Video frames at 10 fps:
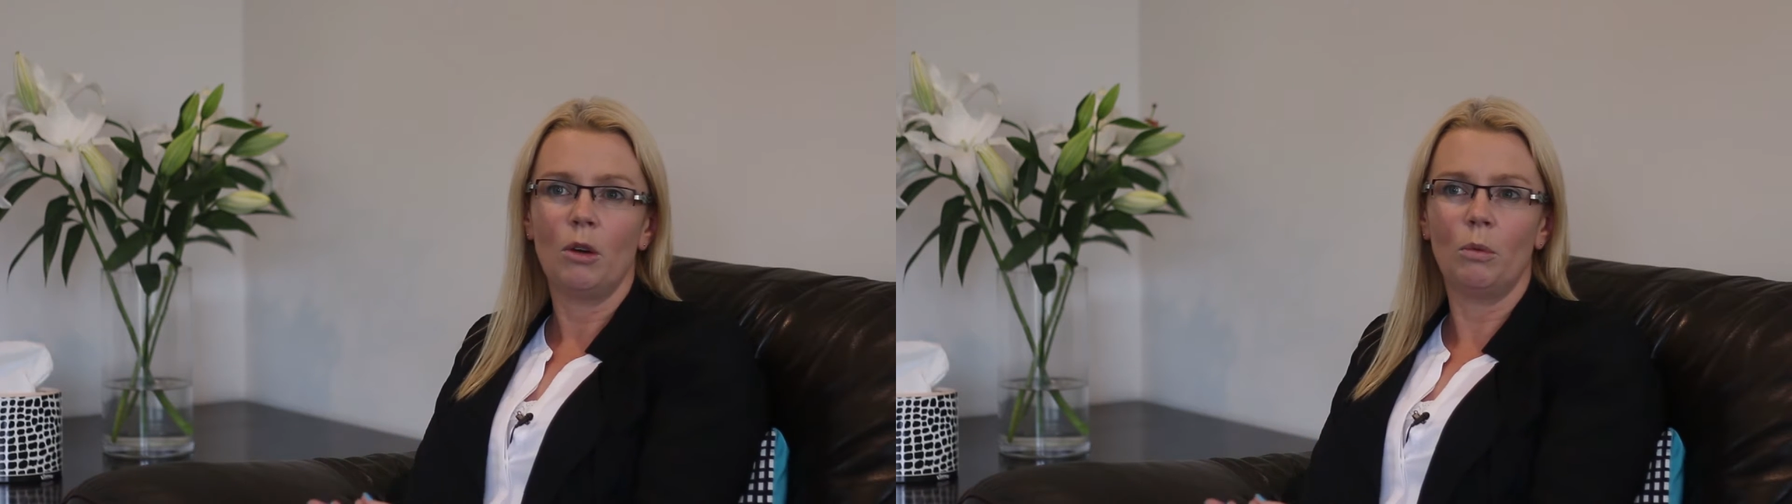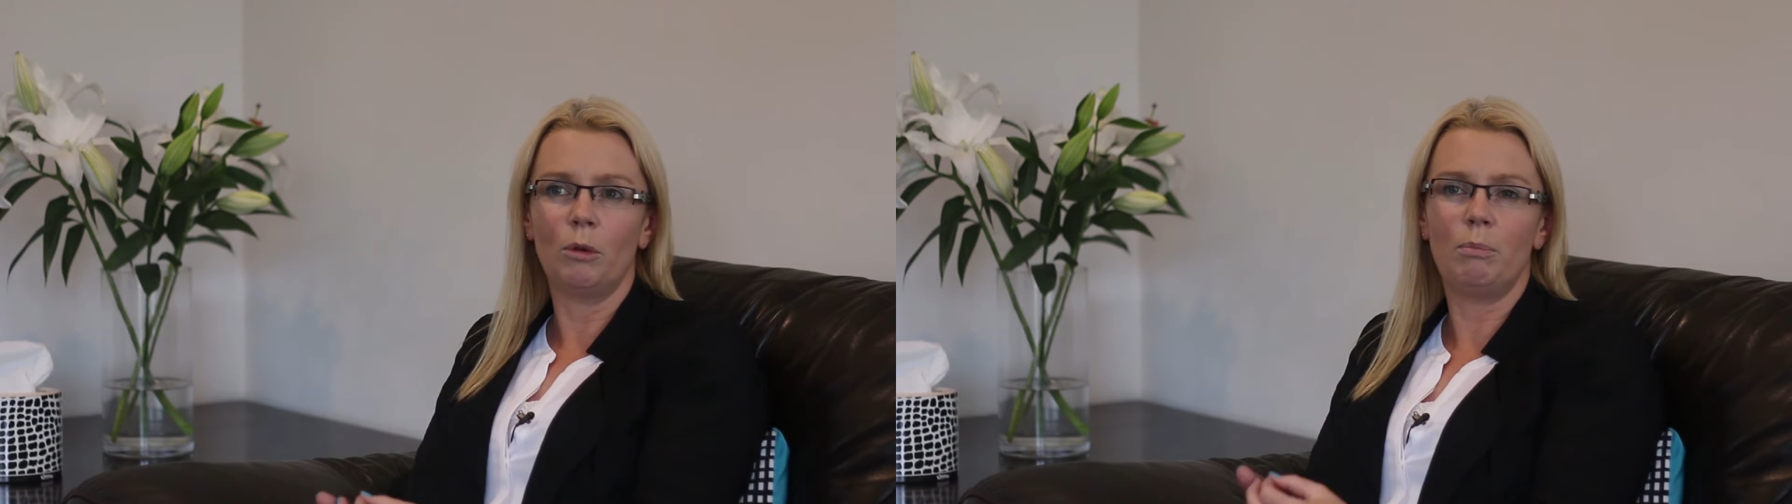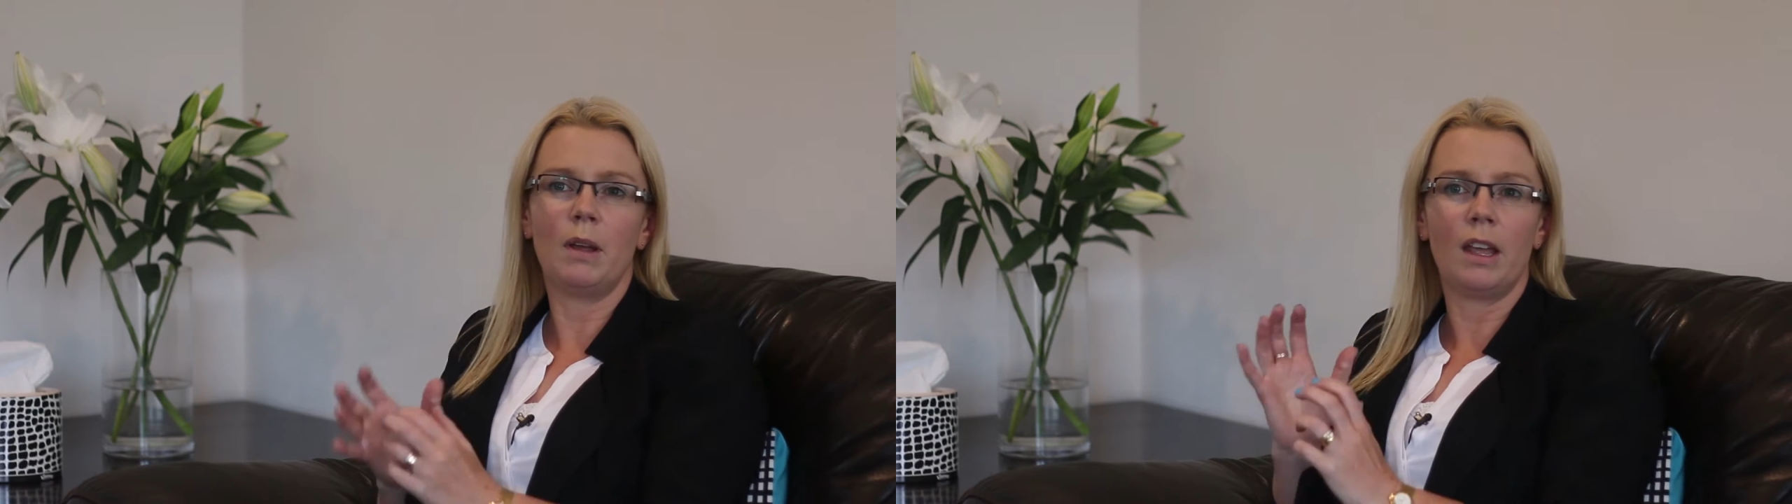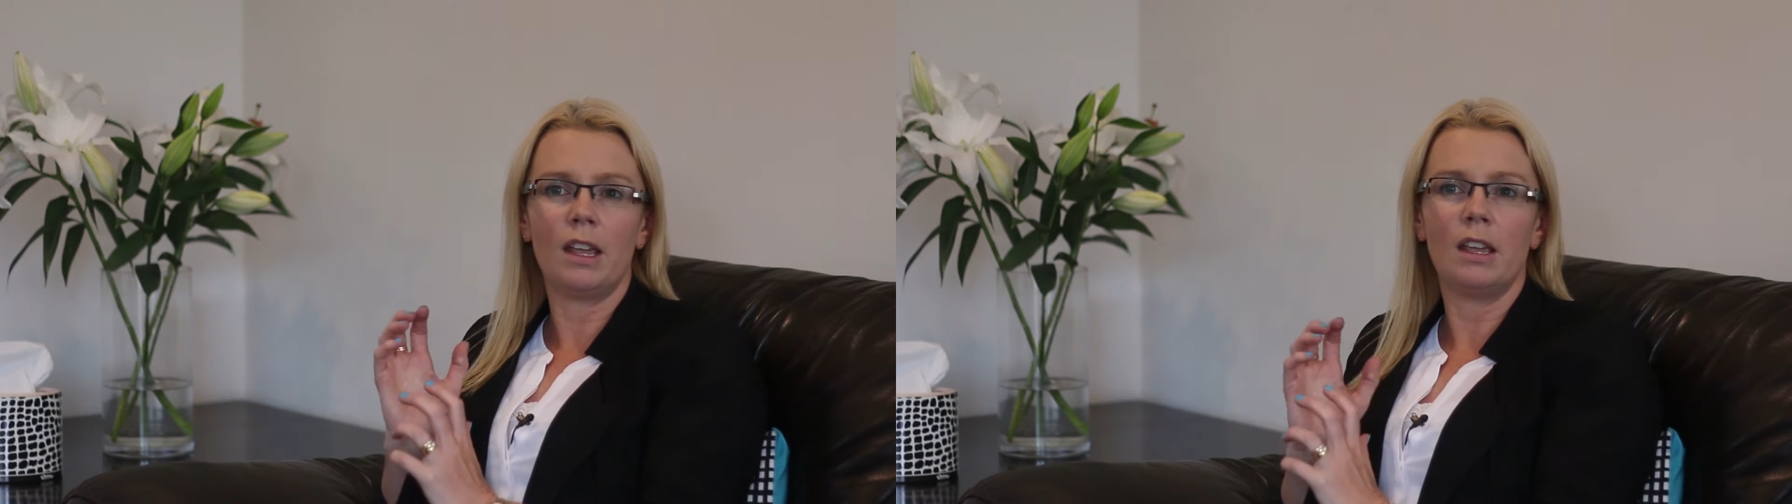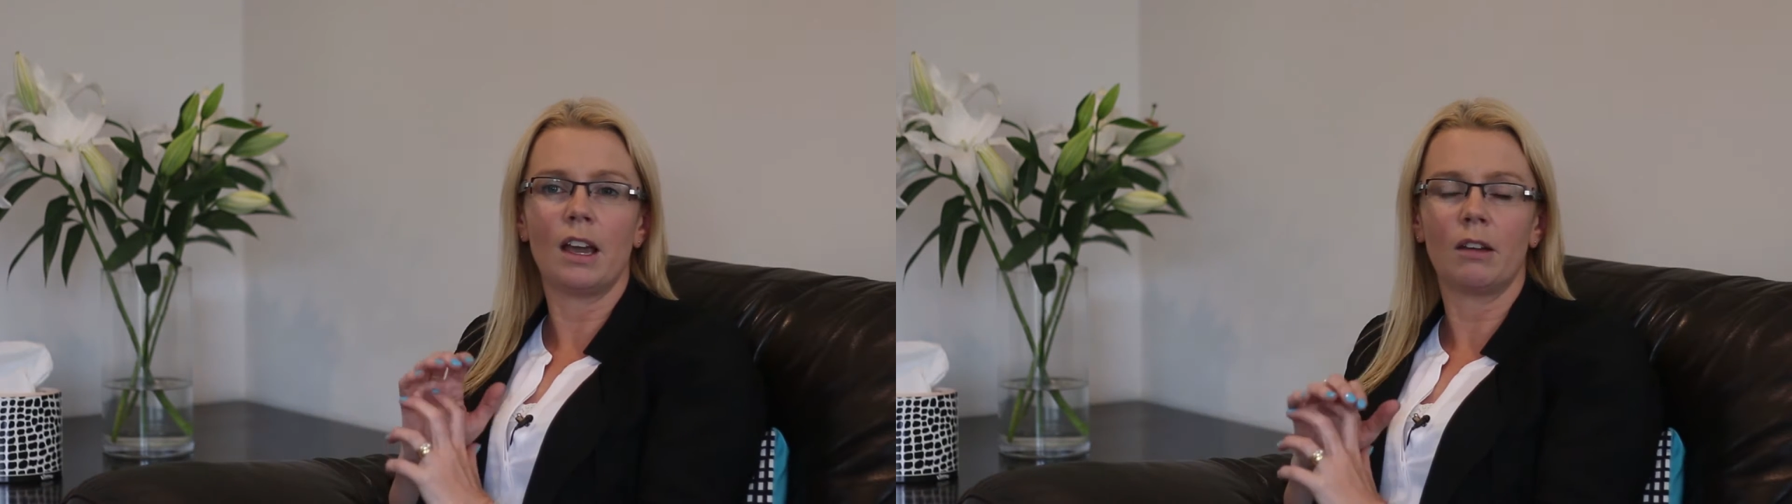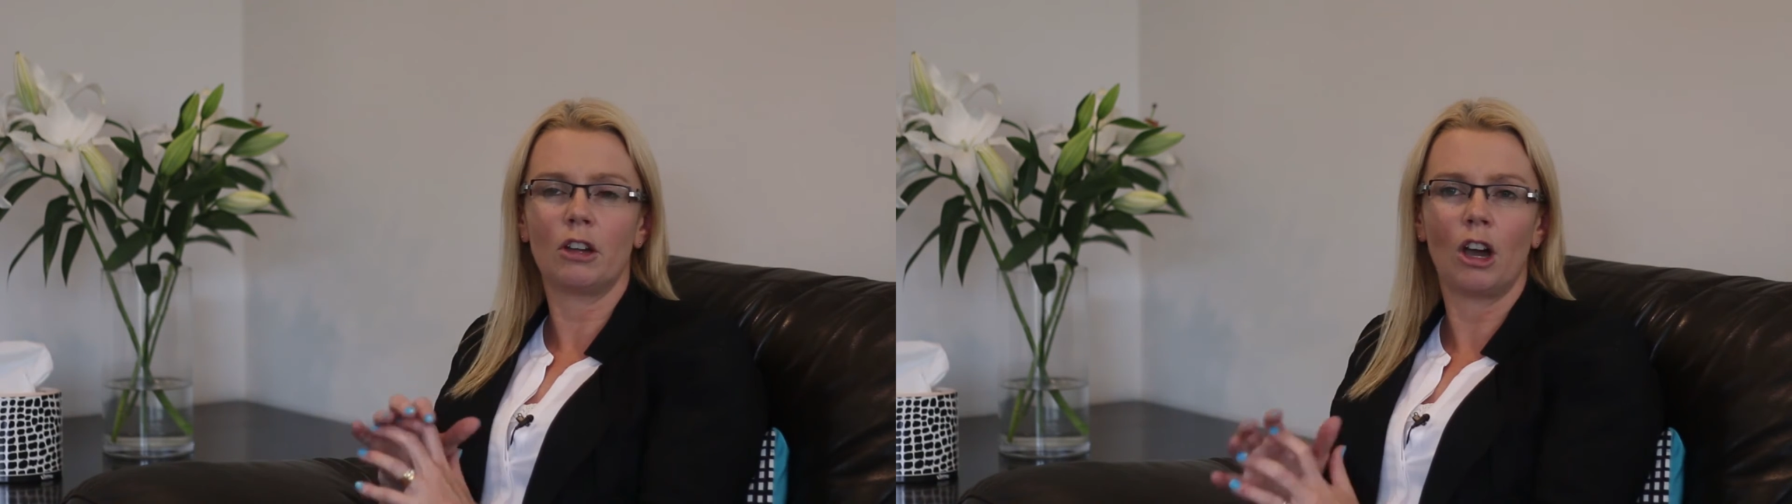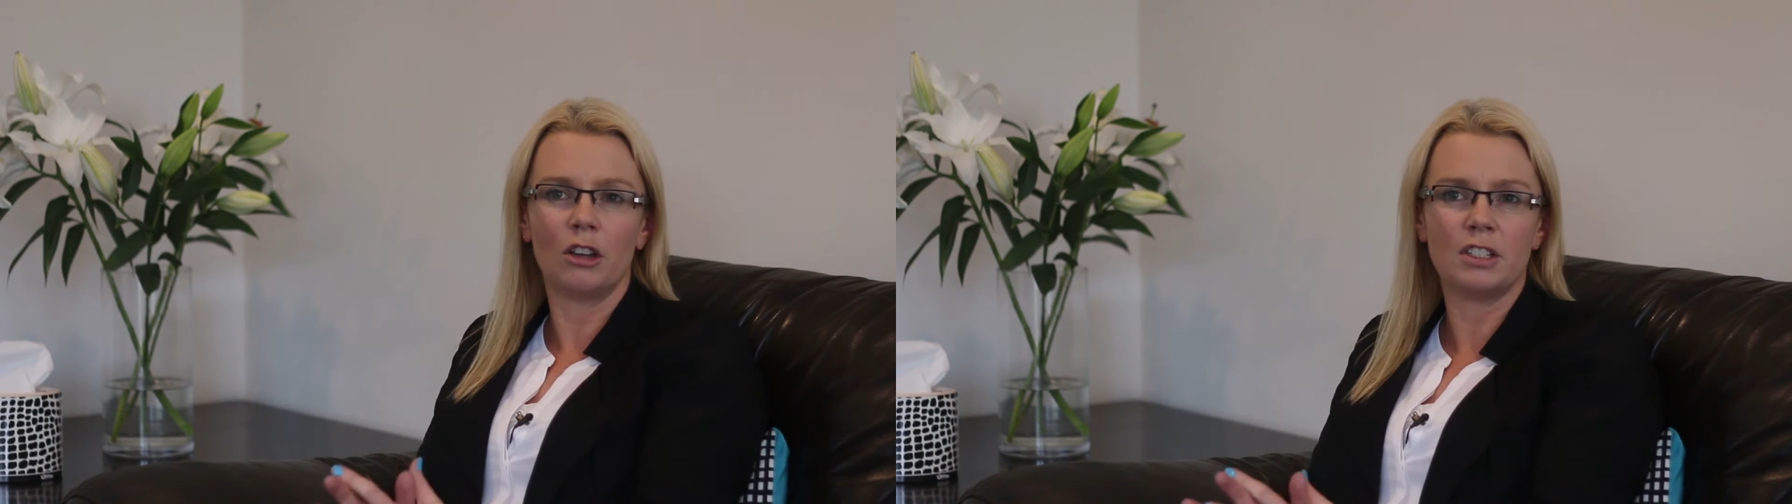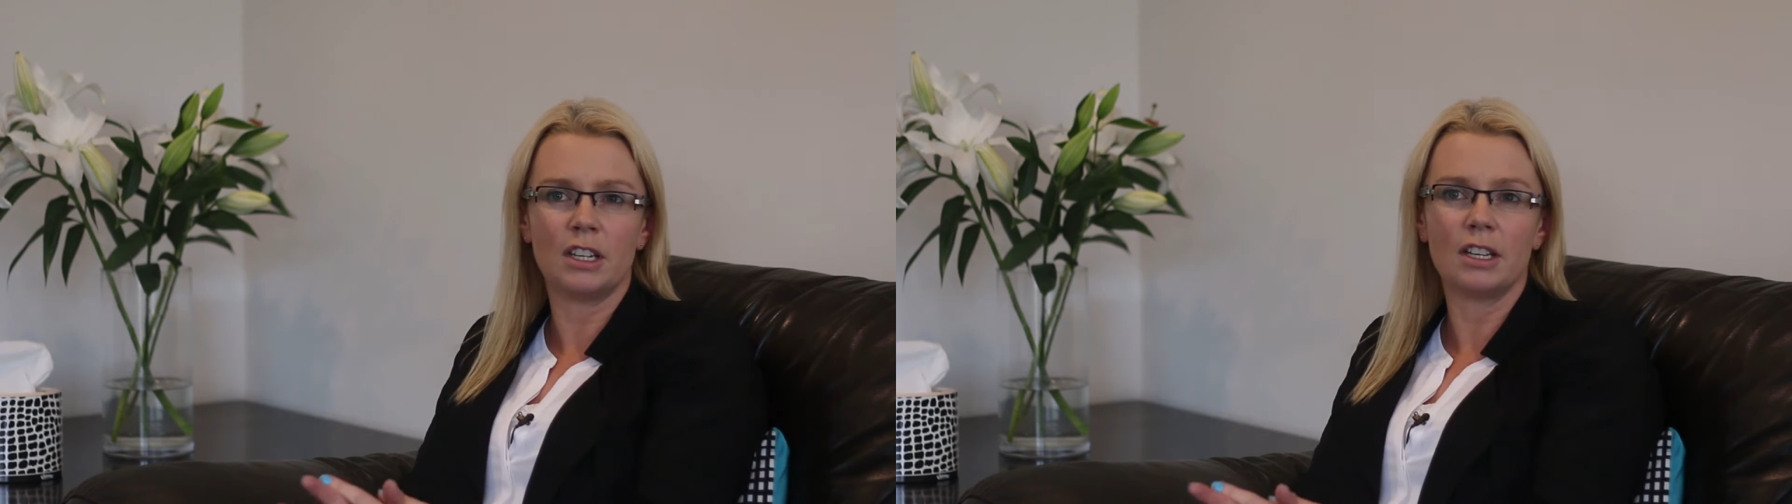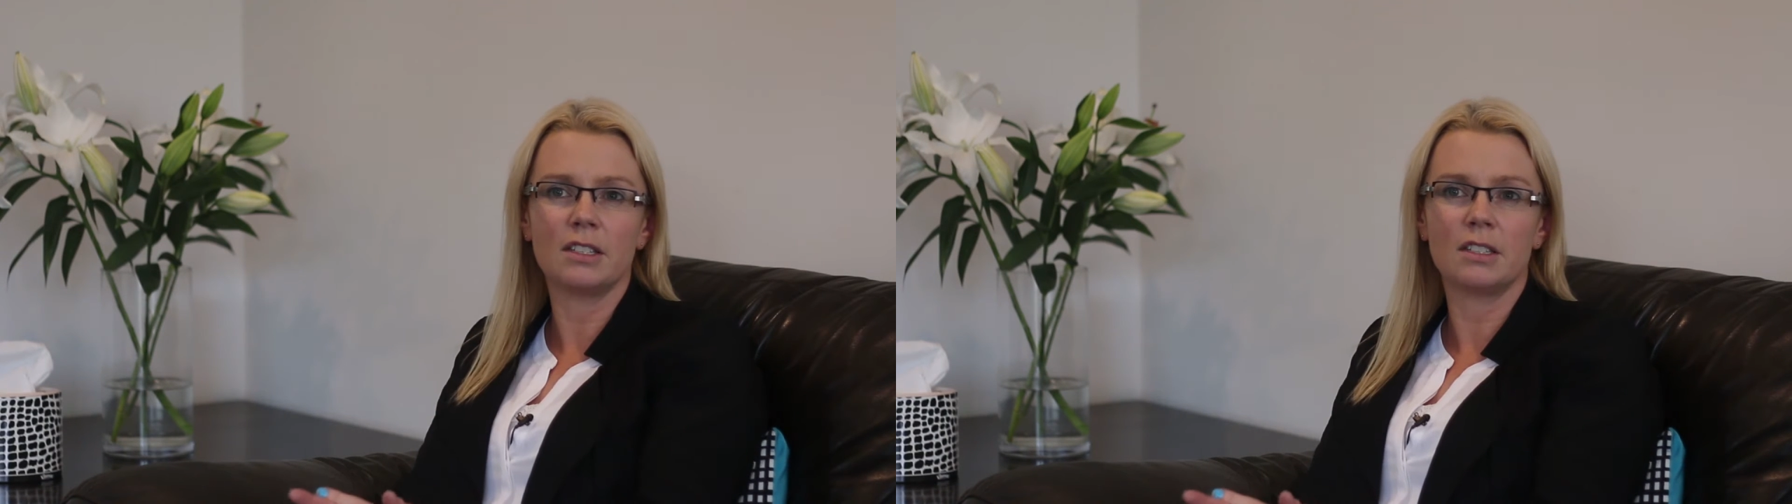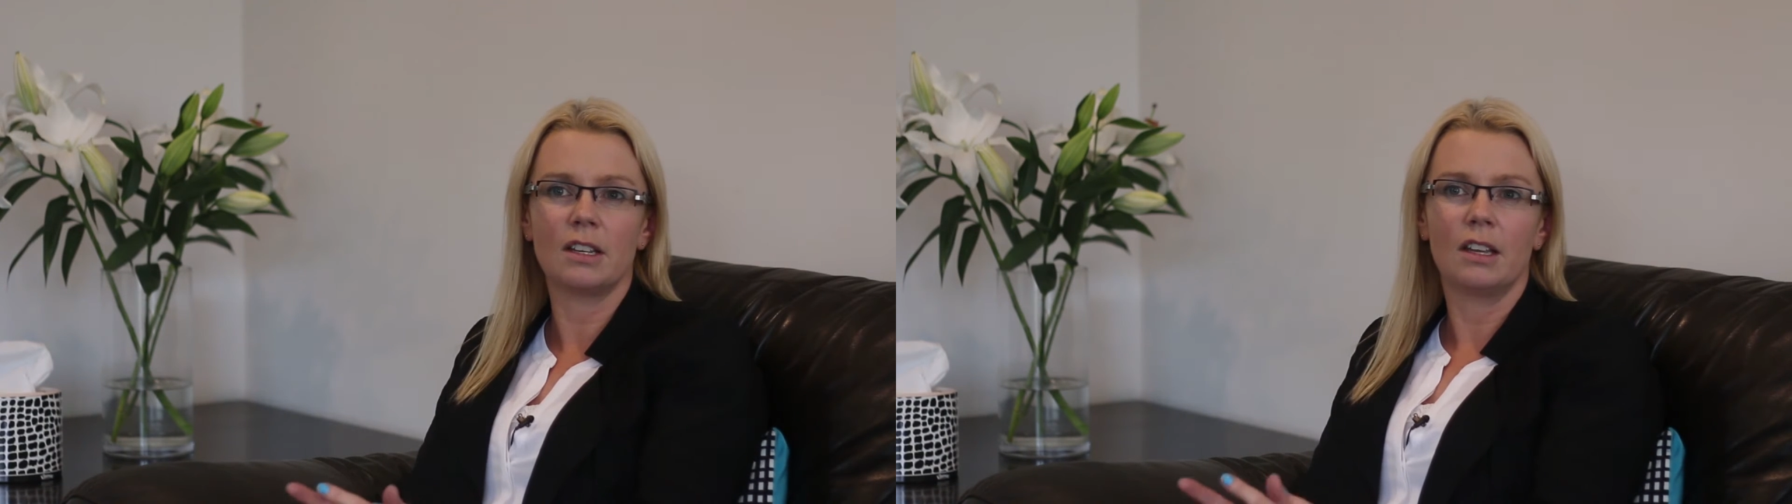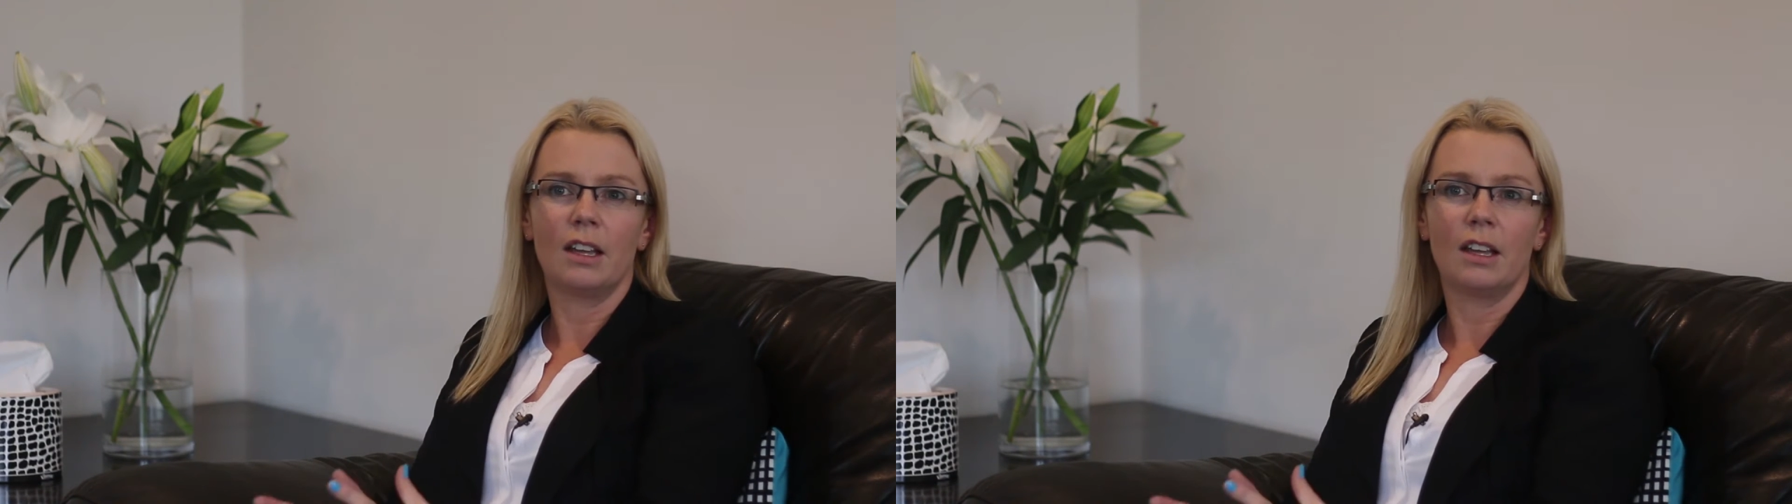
would be coziness